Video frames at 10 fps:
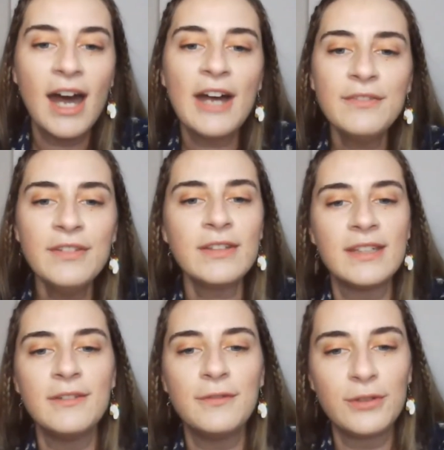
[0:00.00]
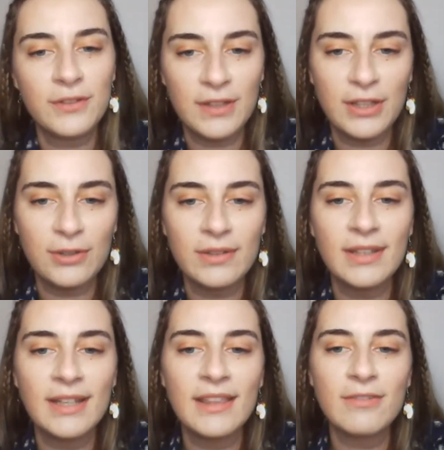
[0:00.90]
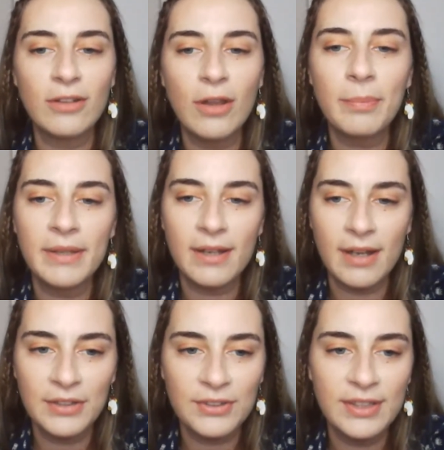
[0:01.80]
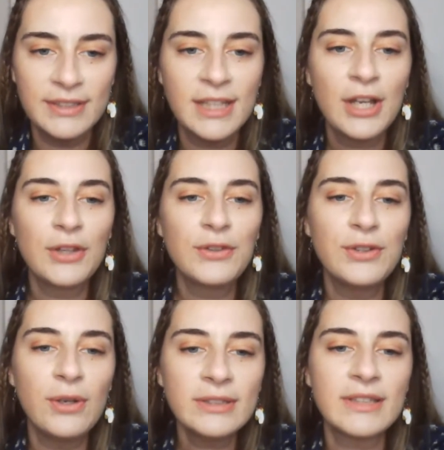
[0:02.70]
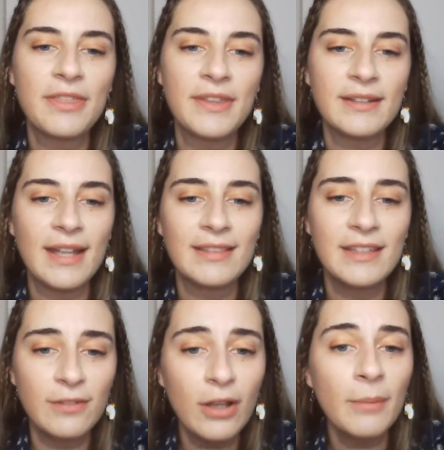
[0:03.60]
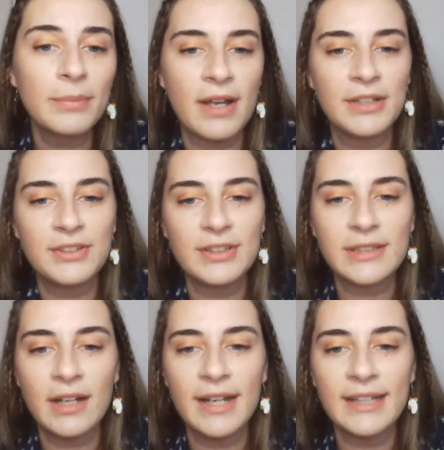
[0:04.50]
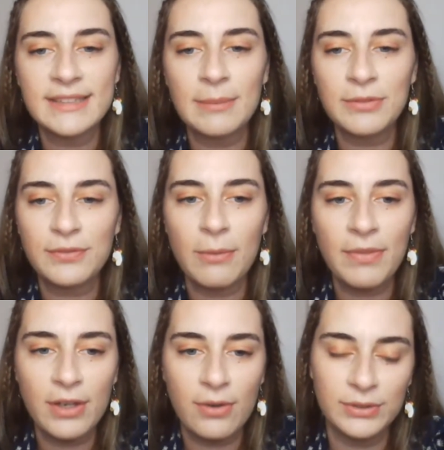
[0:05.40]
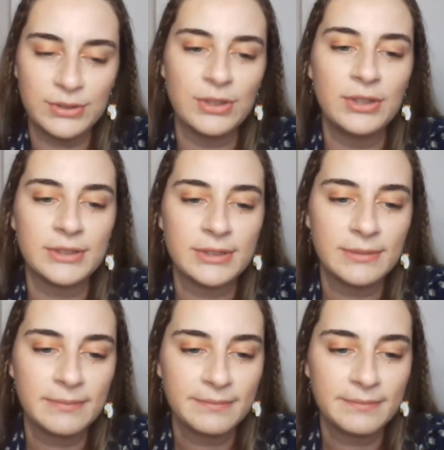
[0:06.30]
How do you see food security in developing countries? Do you also think that developed countries are exempt from the concerns?